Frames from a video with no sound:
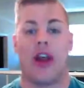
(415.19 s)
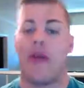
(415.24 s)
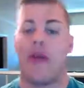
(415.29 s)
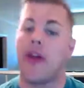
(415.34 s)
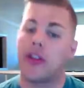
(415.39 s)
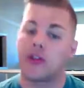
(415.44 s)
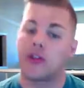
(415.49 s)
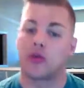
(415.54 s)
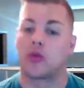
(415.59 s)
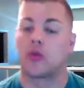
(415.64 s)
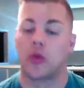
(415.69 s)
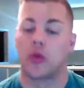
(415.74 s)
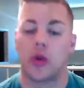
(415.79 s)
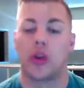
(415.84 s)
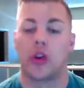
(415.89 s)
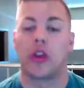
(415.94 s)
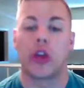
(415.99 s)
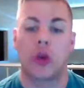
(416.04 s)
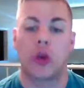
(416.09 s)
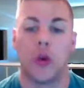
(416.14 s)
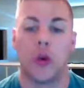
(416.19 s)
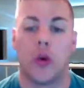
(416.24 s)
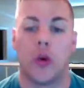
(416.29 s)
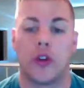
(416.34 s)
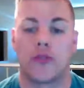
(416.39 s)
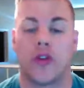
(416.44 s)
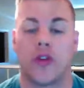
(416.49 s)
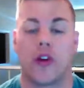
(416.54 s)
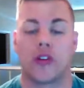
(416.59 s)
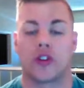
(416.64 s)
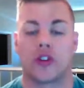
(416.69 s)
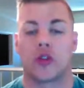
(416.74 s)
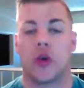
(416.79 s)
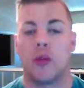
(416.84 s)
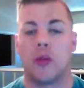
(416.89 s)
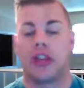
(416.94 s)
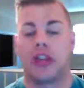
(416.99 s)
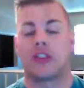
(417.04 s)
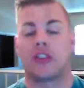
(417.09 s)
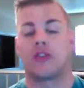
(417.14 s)
and that's really cool as far as story
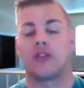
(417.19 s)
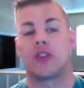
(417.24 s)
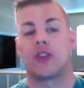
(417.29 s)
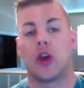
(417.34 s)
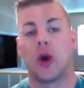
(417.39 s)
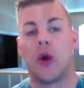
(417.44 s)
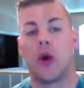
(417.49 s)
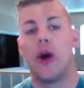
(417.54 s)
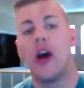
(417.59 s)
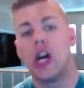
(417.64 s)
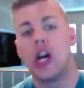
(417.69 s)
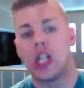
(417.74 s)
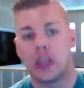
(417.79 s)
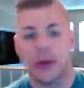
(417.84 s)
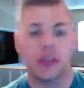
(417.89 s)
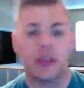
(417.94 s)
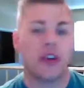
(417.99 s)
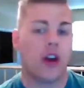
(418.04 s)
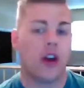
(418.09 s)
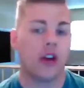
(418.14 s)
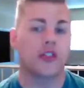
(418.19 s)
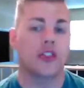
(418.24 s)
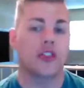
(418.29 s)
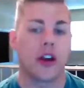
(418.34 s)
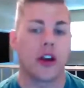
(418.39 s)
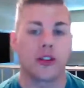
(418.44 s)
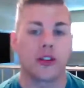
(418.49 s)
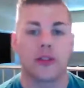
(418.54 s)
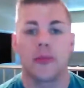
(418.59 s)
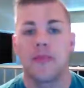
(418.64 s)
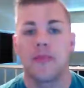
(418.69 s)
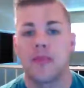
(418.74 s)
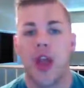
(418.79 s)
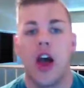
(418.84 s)
locations go. Too bad the card sucks.